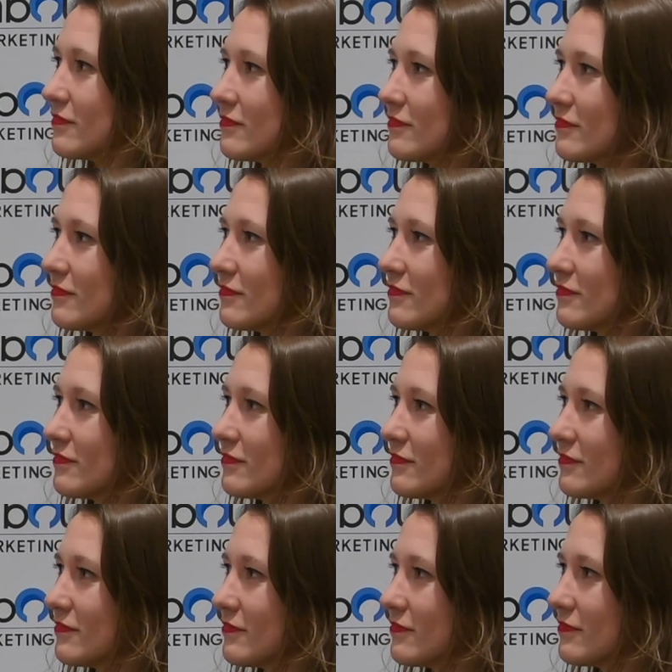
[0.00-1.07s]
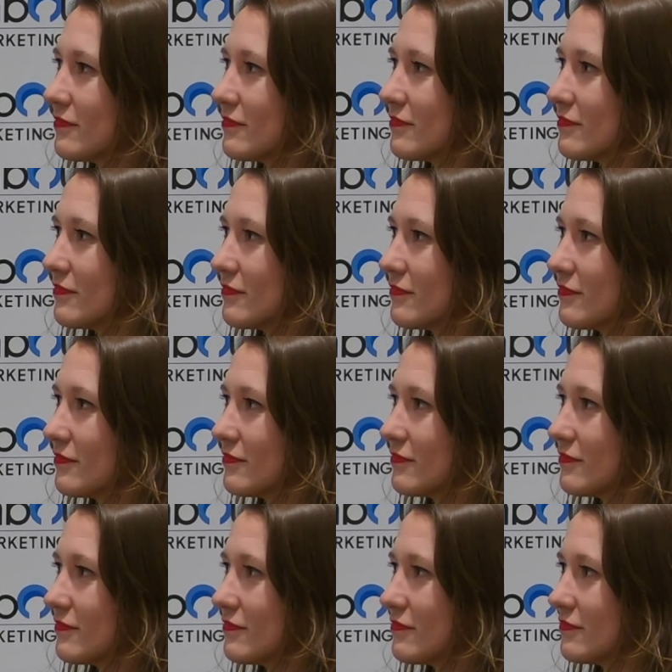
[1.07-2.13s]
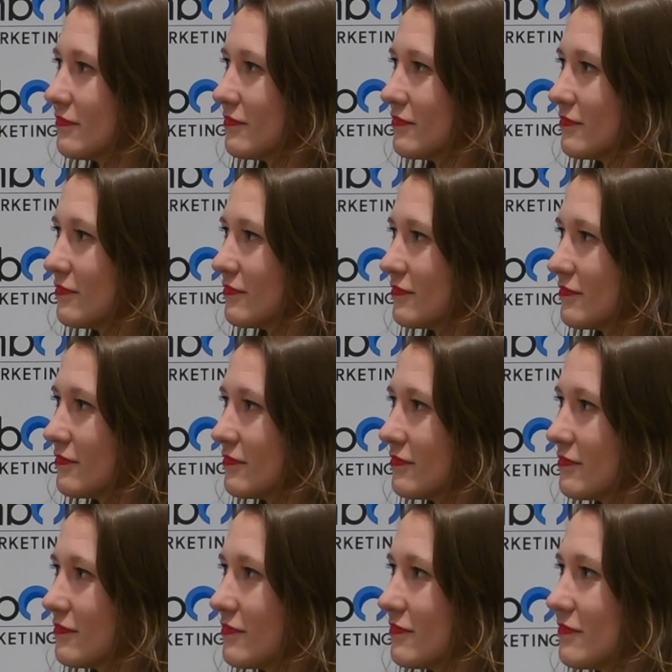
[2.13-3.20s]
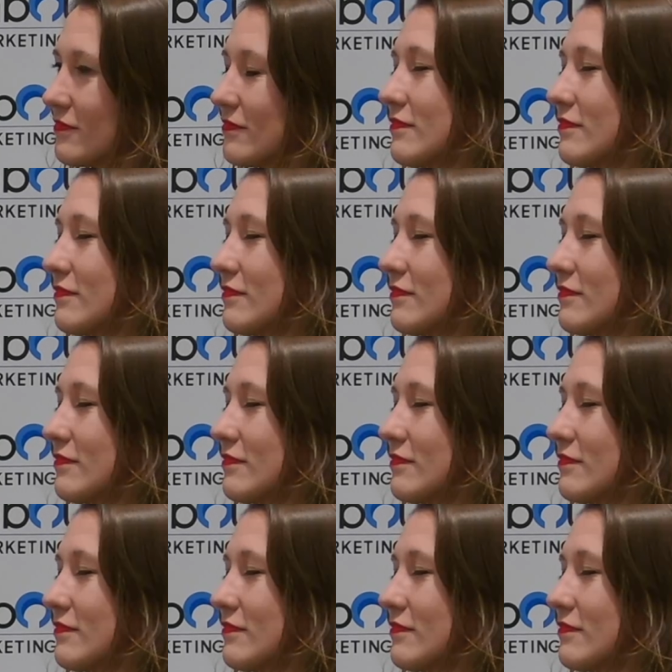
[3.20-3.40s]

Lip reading: No words are spoken by the person on screen.